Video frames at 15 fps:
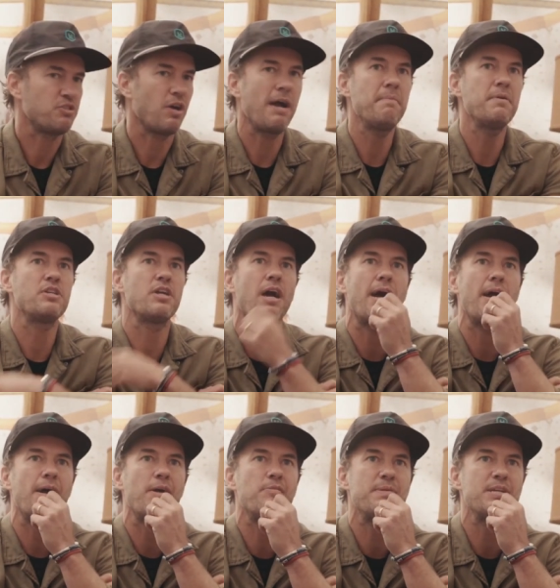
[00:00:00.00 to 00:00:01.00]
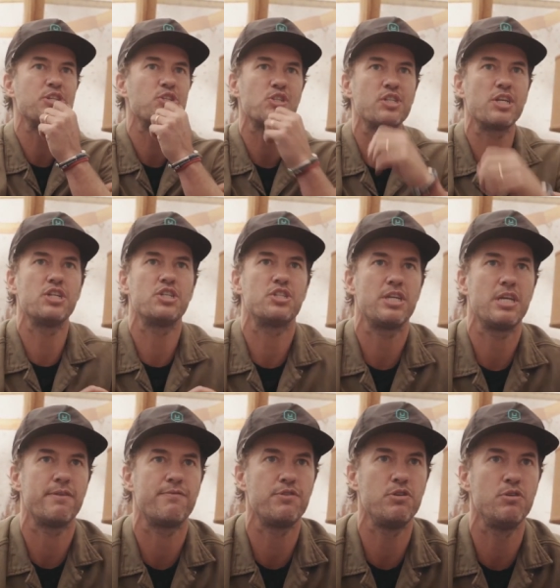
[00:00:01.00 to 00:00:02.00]
So I'd be, I'd be interested to
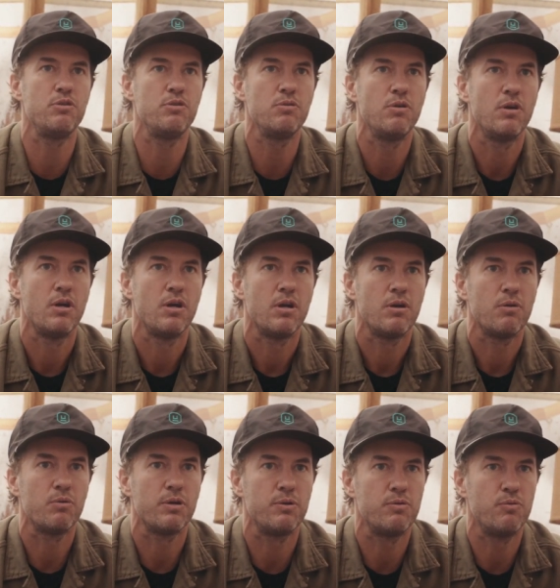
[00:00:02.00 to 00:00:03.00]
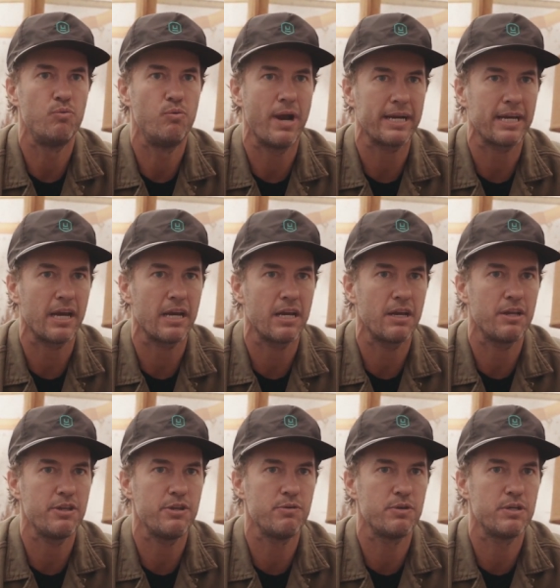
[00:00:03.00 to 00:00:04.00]
see if you would
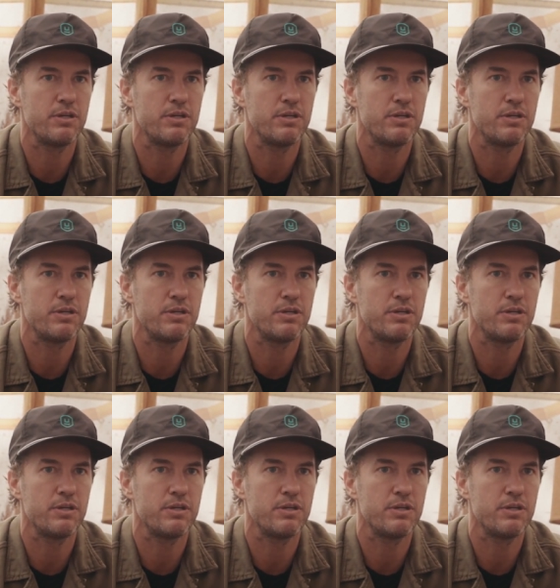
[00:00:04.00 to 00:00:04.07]
recognize, you